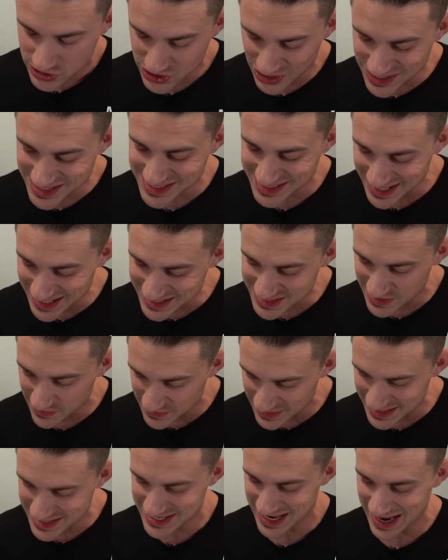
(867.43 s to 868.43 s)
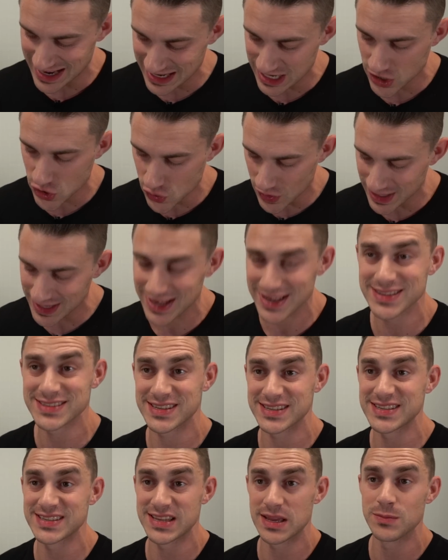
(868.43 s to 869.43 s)
So six of the 10 ingredients
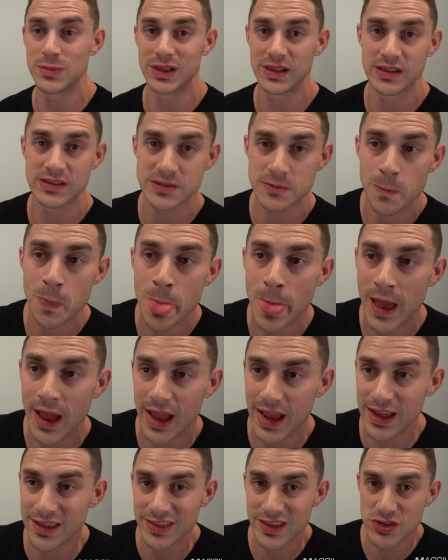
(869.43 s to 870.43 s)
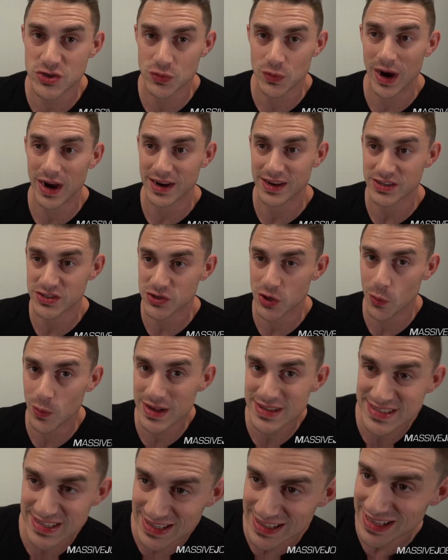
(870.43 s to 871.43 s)
are stimulants in this ruckus. So
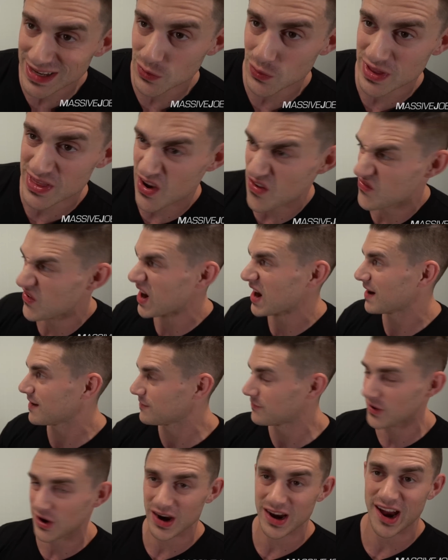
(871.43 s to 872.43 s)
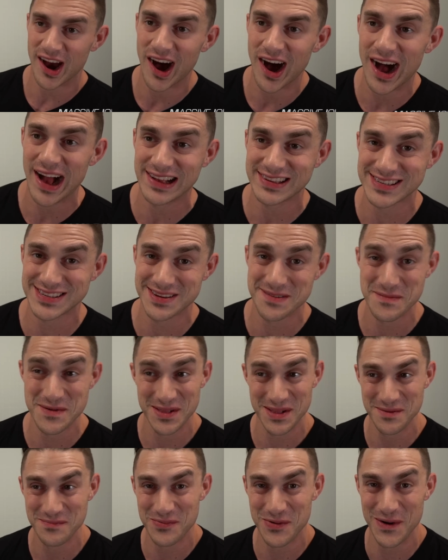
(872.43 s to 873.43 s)
we're dealing with a very, very high
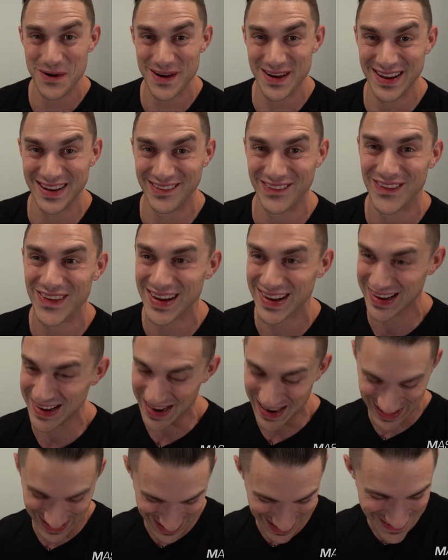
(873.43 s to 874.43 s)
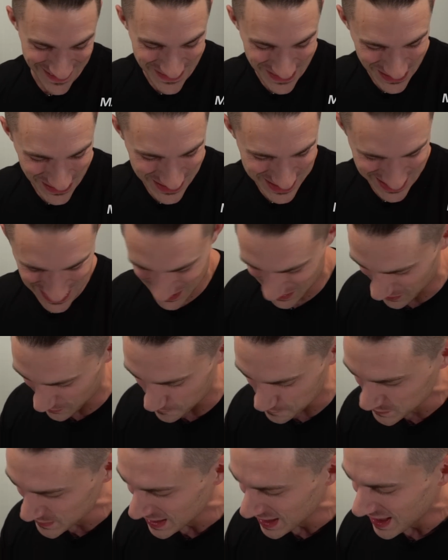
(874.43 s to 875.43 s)
stimulant pre-workout here, viewers at
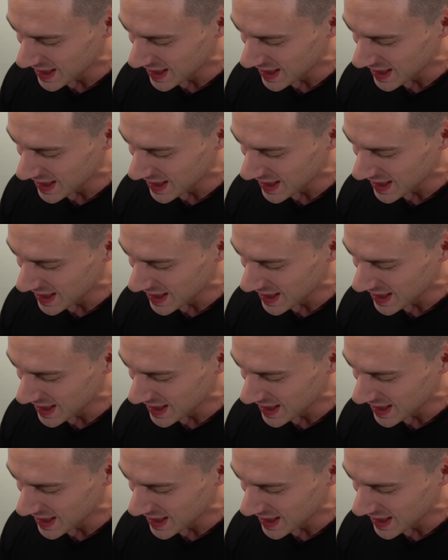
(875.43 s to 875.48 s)
home.